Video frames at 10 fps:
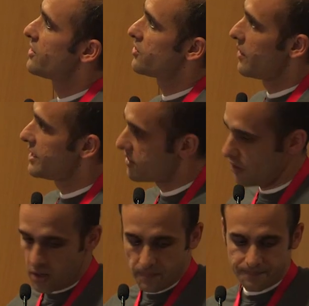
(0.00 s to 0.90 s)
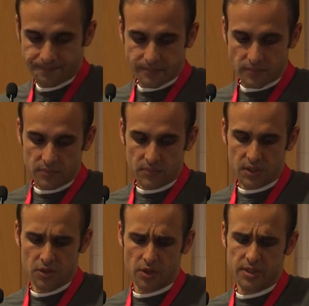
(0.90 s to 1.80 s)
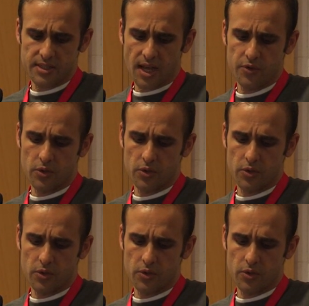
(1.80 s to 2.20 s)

install Istio. So this is how